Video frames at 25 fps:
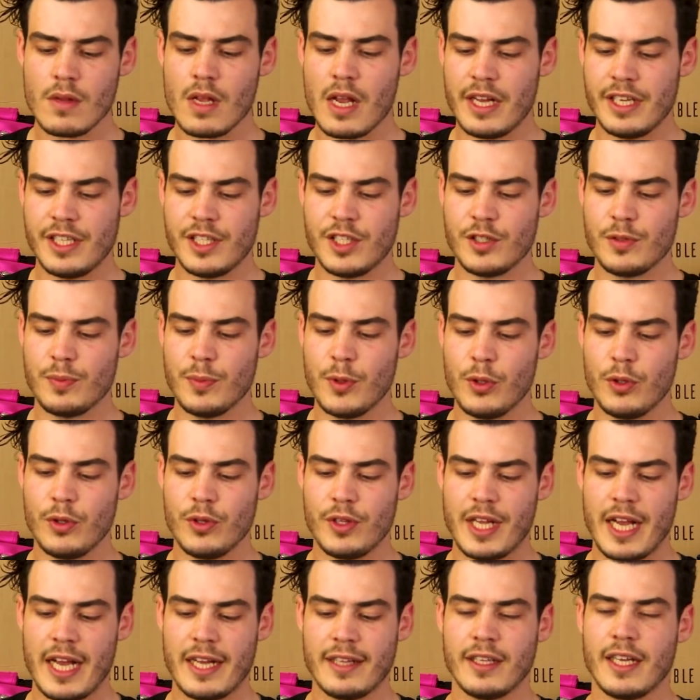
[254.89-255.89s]
It's
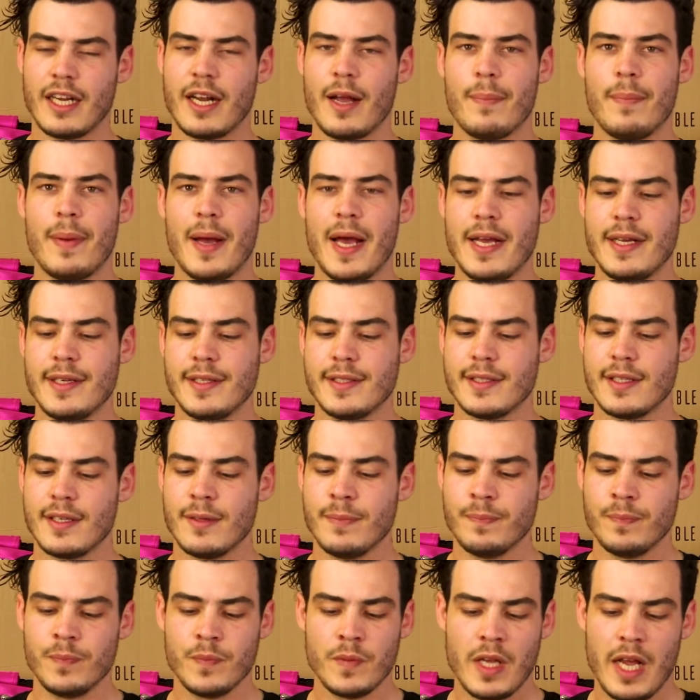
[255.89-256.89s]
smoothed out like a paste.
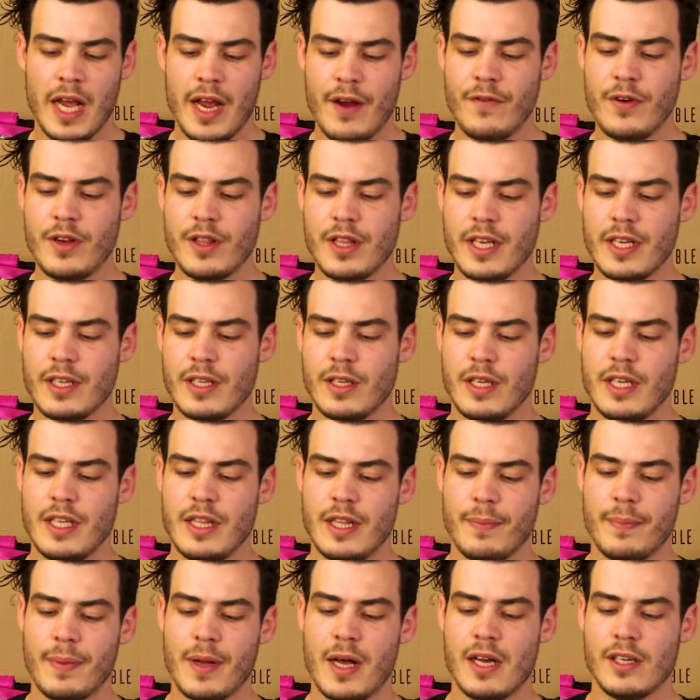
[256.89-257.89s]
Everything in
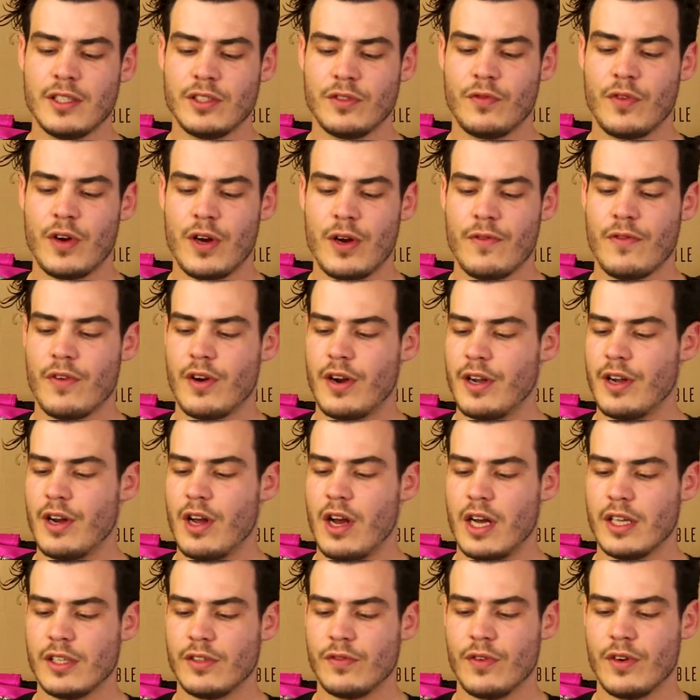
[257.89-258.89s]
the bar is very, very
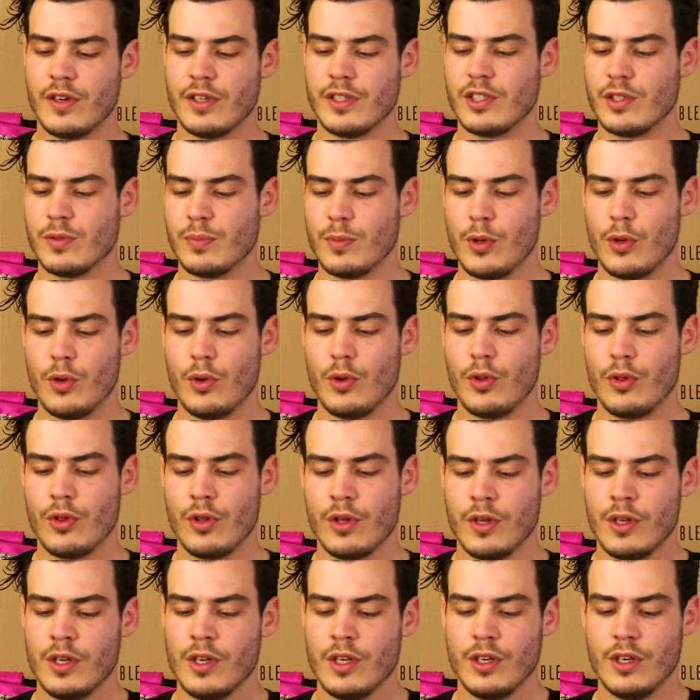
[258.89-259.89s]
nice, very smooth,
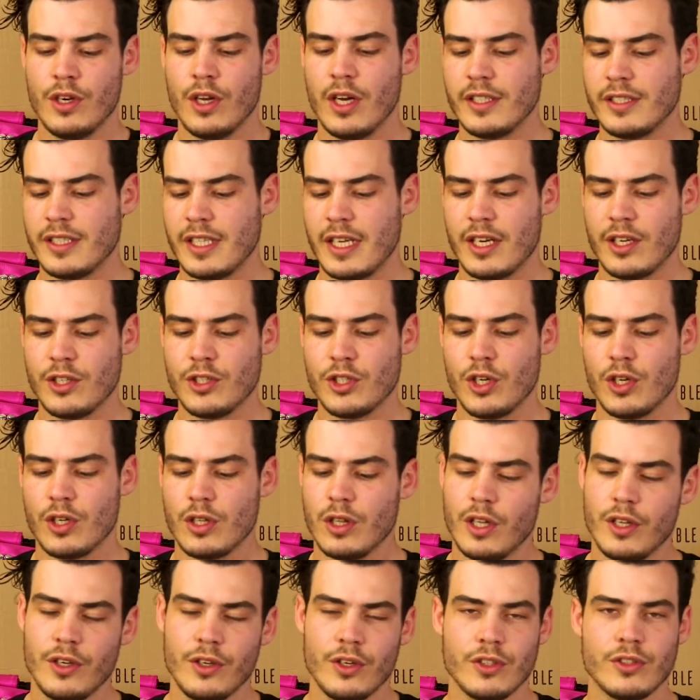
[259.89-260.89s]
nice out of
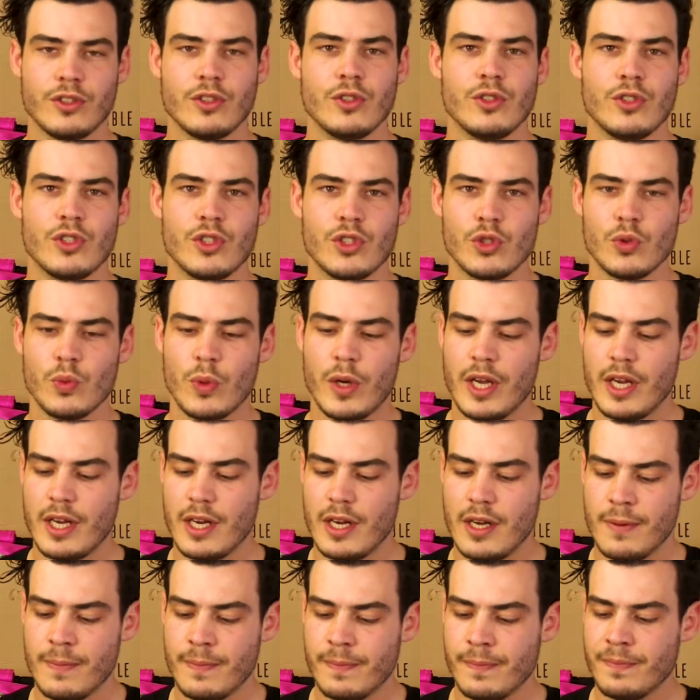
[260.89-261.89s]
chocolate, not too
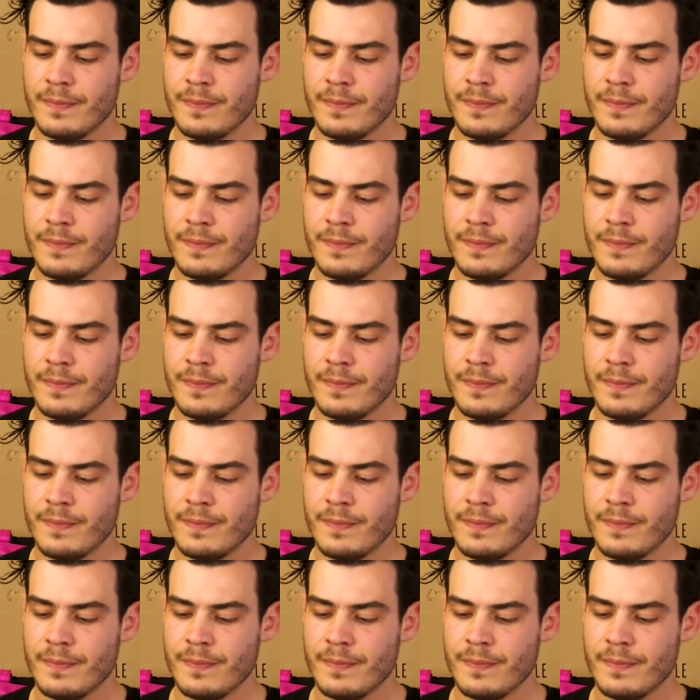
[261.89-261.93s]
sweet.